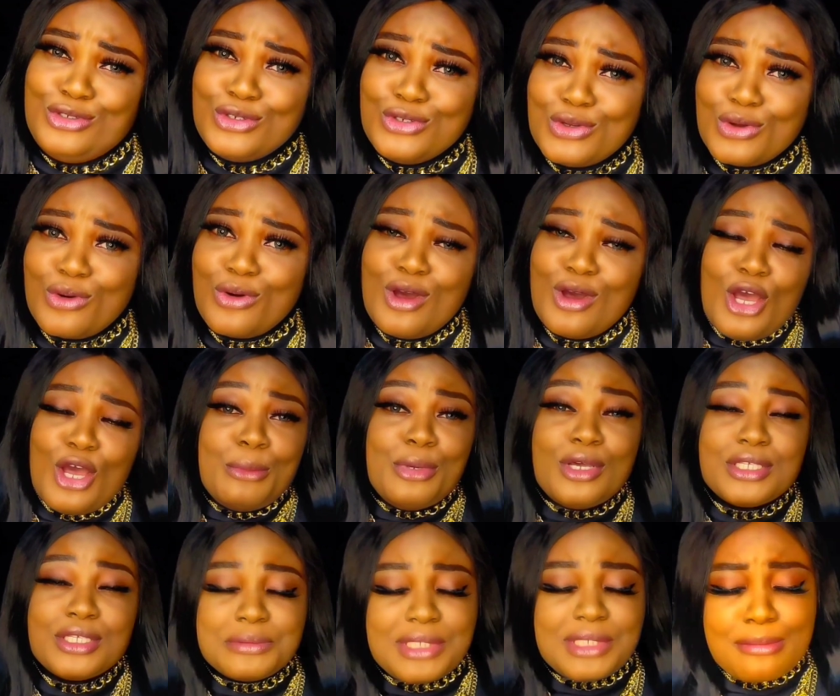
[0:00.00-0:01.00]

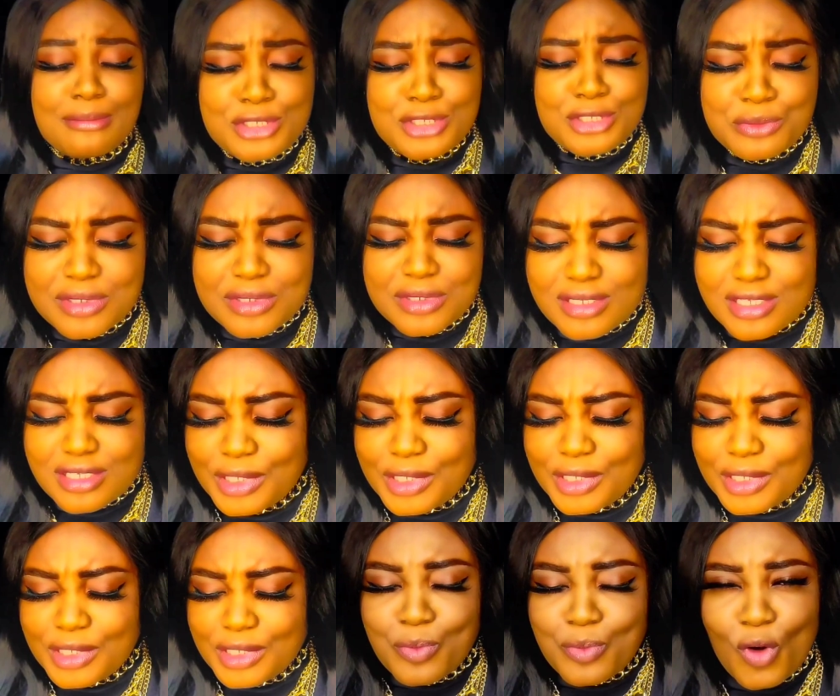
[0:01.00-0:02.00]
because sometimes you will see
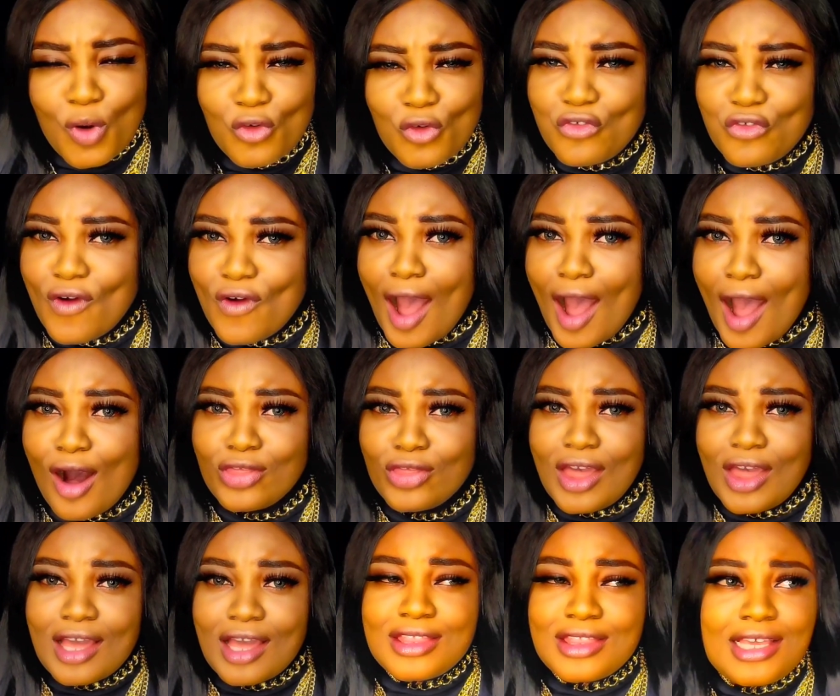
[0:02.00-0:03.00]
somebody's
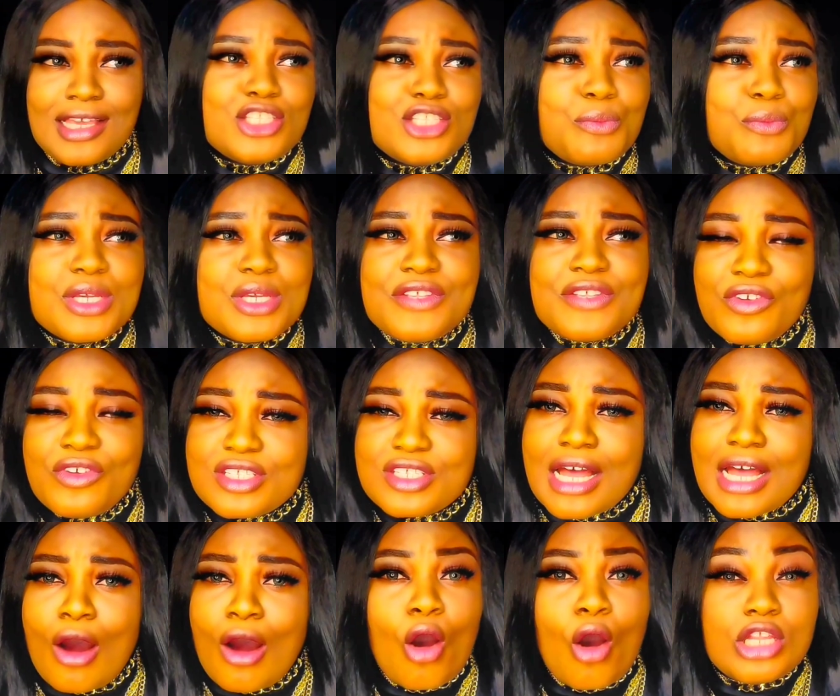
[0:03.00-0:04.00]
profile, it almost
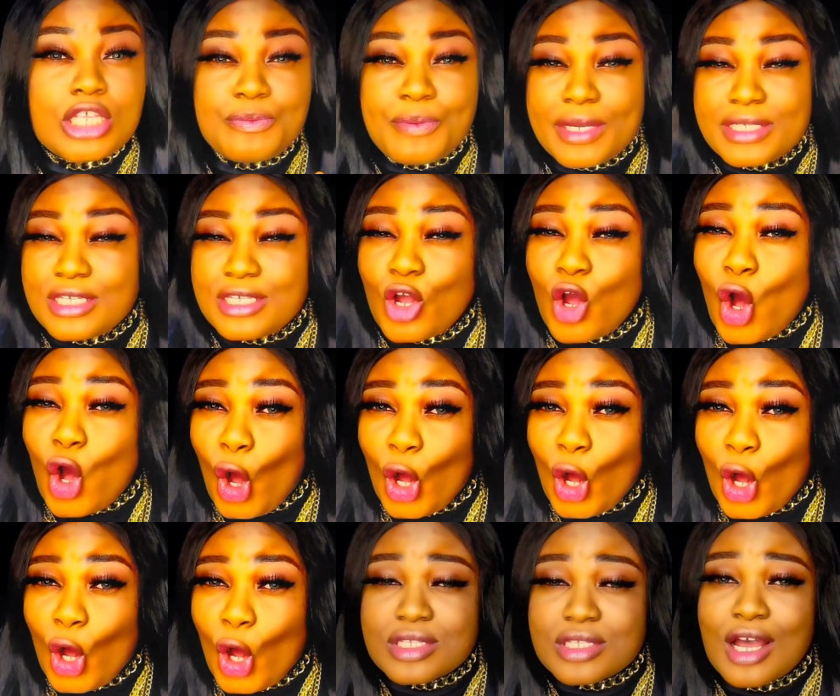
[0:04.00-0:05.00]
feels that, oh, this person
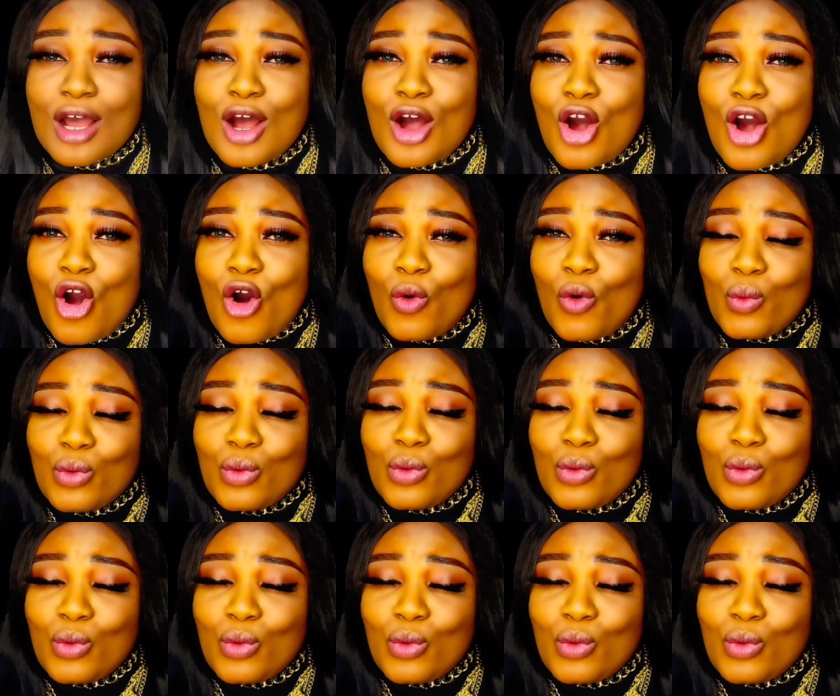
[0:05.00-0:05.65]
comes